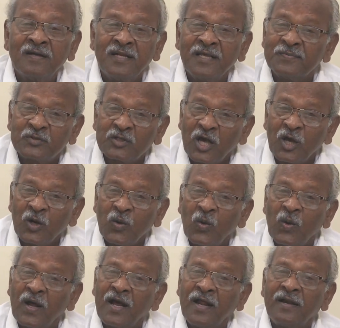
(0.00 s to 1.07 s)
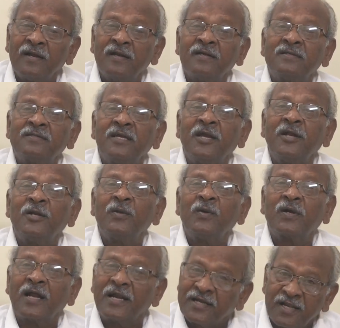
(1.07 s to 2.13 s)
deep sorrow, and
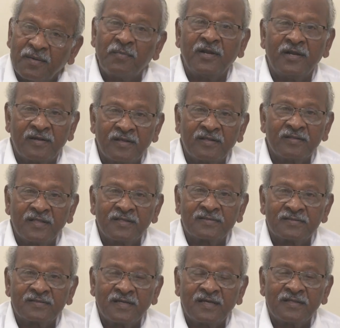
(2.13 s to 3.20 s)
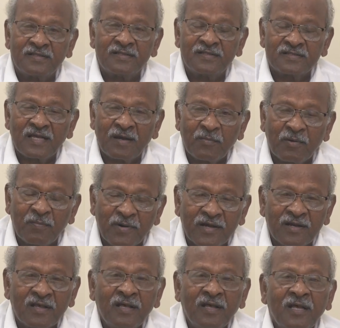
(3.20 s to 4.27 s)
CITU condemned it this, uh, this
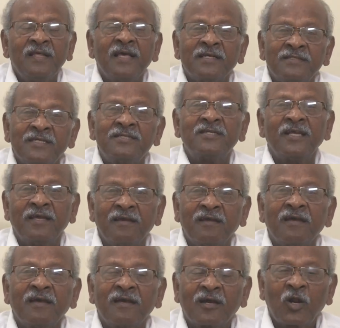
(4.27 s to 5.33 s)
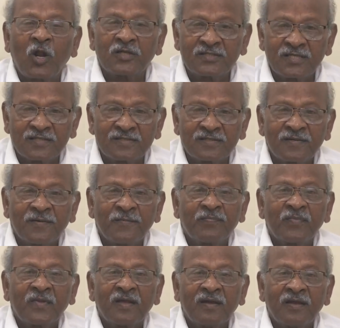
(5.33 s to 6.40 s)
amendment. The existing clauses
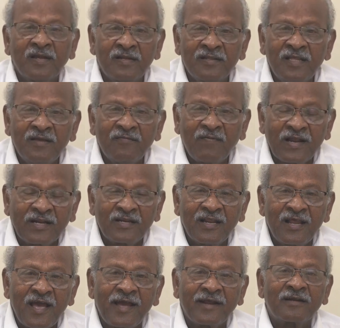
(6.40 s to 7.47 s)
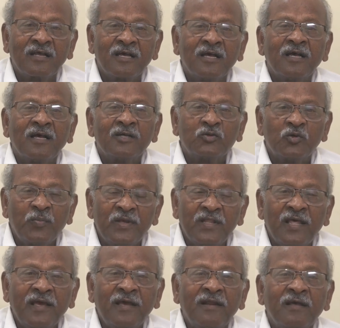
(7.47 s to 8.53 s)
in the Factory Act should be
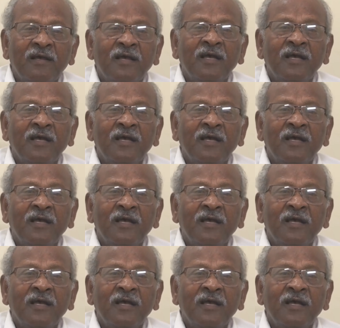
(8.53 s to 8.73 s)
there.